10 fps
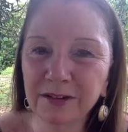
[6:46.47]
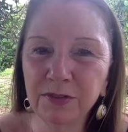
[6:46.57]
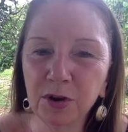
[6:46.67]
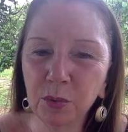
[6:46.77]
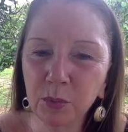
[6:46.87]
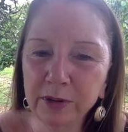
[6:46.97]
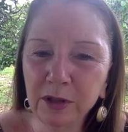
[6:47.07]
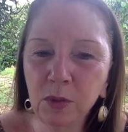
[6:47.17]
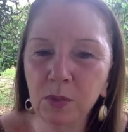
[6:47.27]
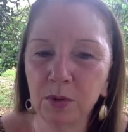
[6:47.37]
of their
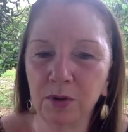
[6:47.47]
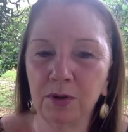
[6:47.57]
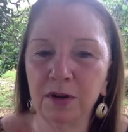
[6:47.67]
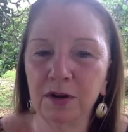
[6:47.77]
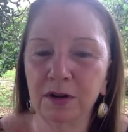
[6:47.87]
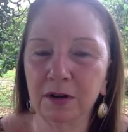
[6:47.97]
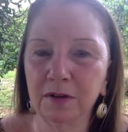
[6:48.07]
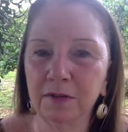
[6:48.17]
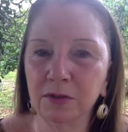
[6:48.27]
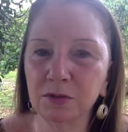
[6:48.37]
real work,
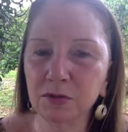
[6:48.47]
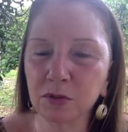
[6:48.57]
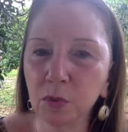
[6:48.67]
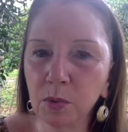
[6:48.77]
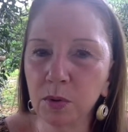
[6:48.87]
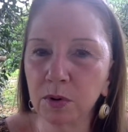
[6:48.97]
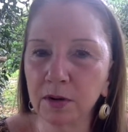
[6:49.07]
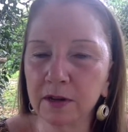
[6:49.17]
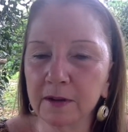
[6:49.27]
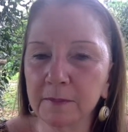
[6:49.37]
their
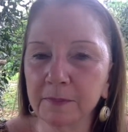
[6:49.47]
schoolwork,